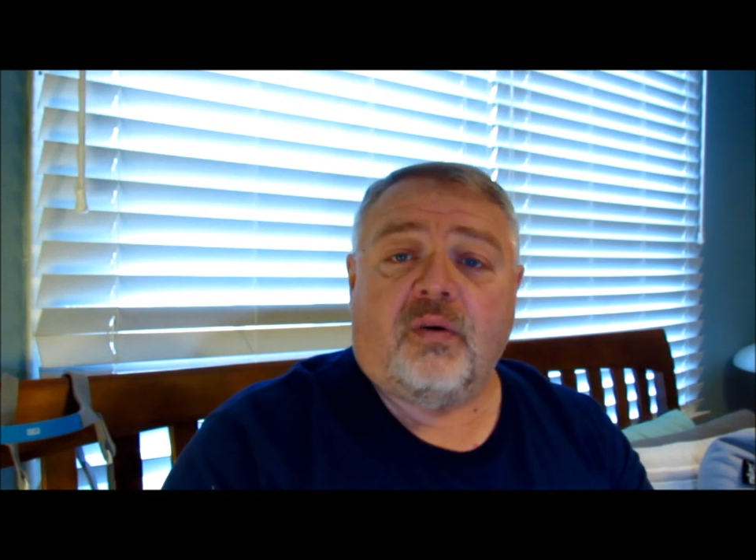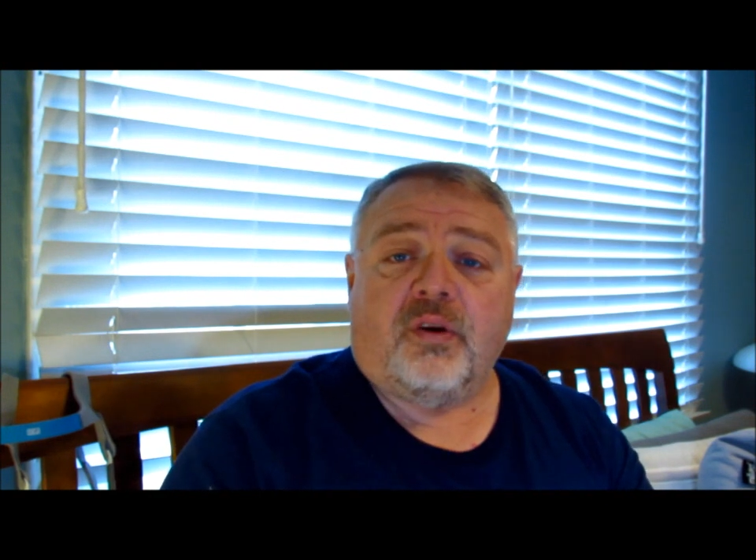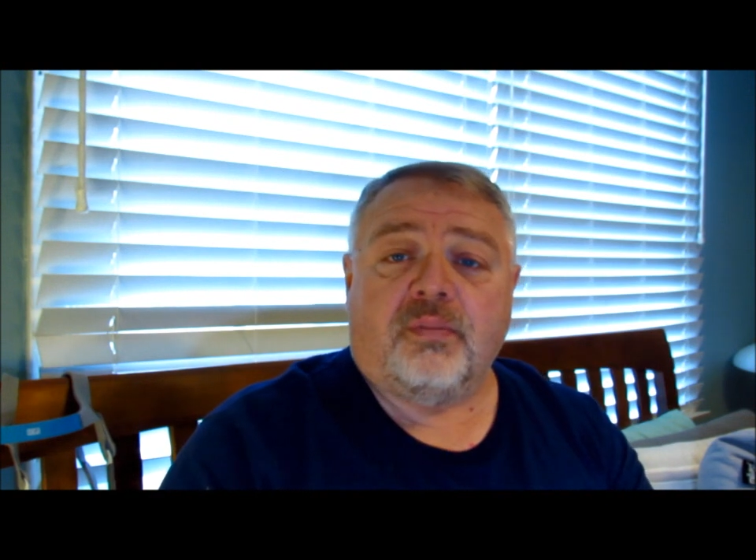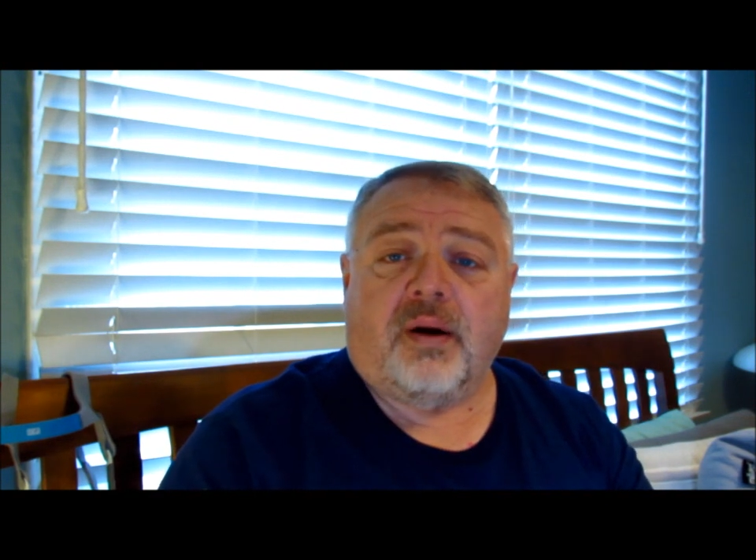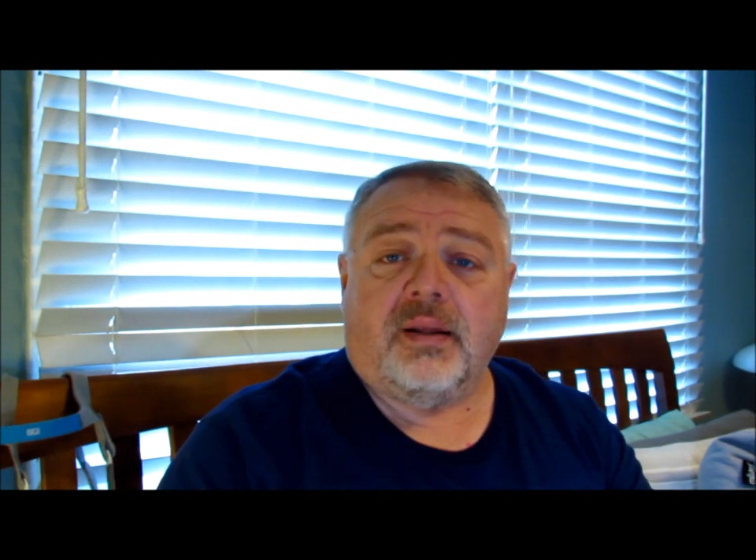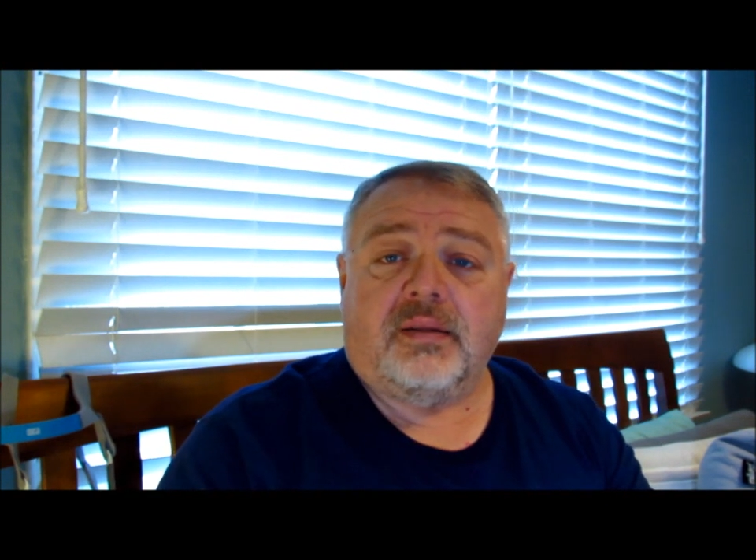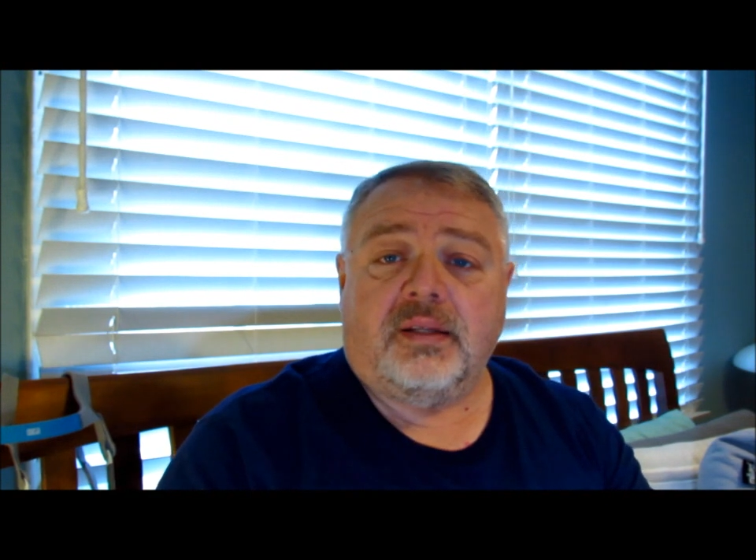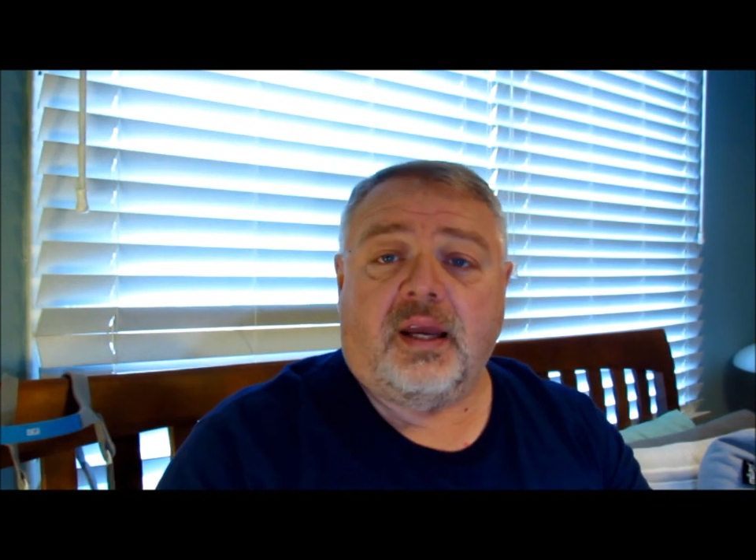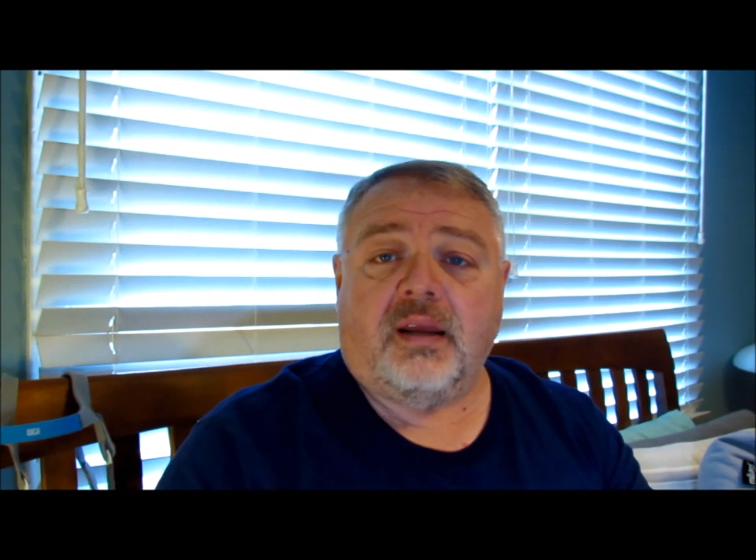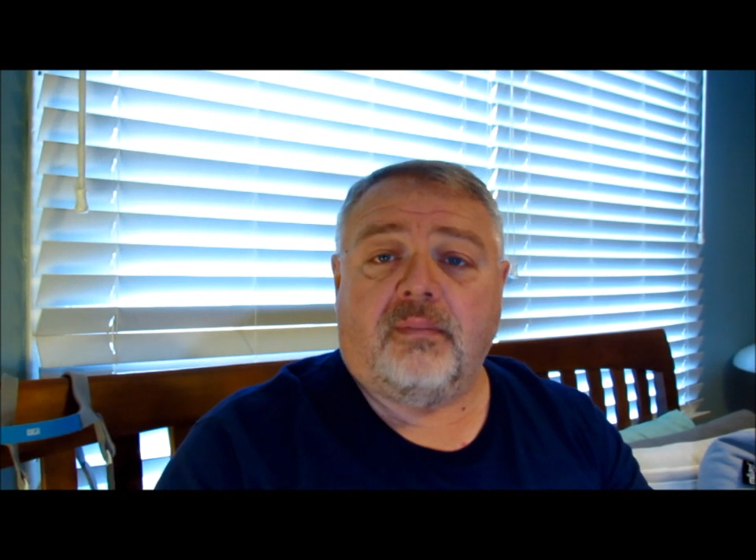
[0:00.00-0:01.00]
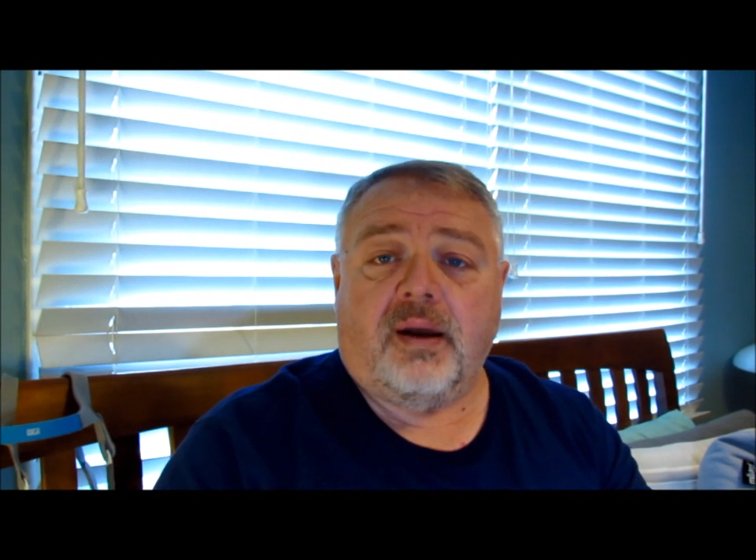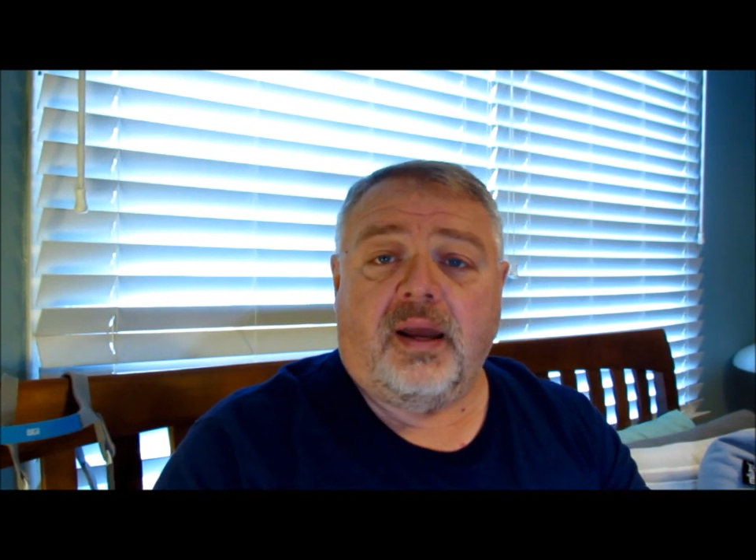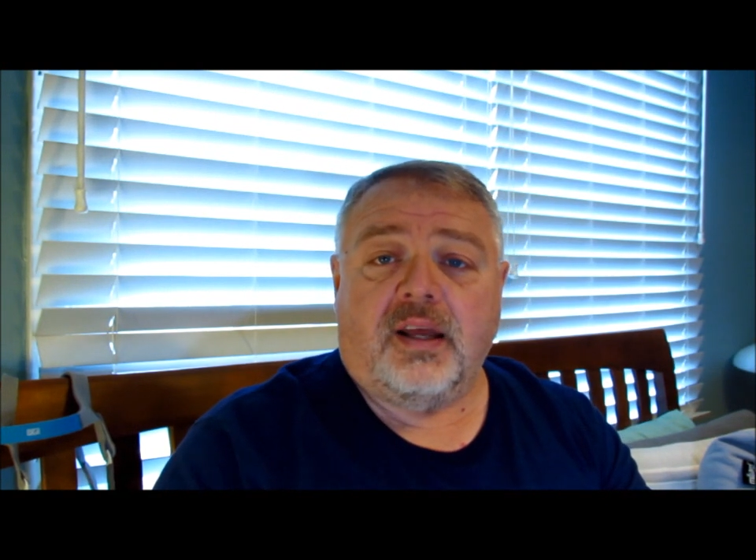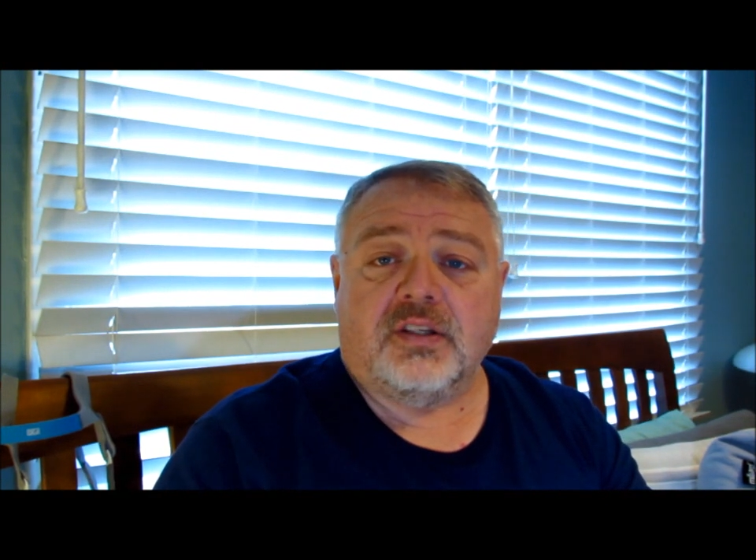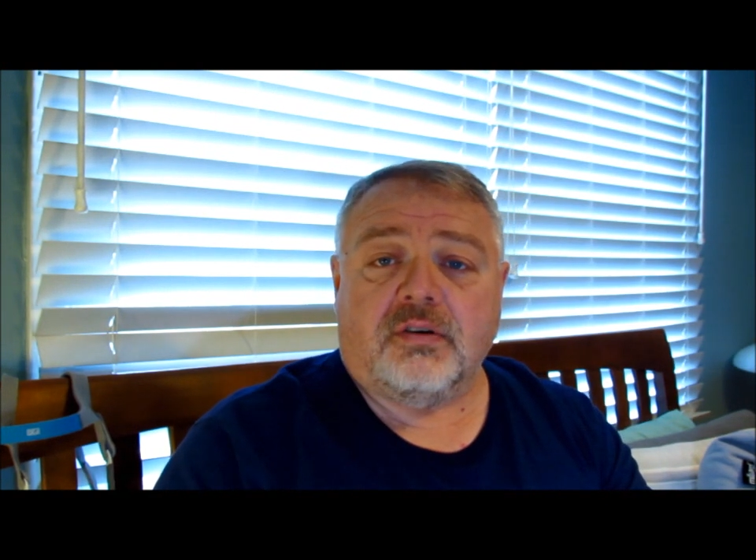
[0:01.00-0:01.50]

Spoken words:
with my dick in my hand,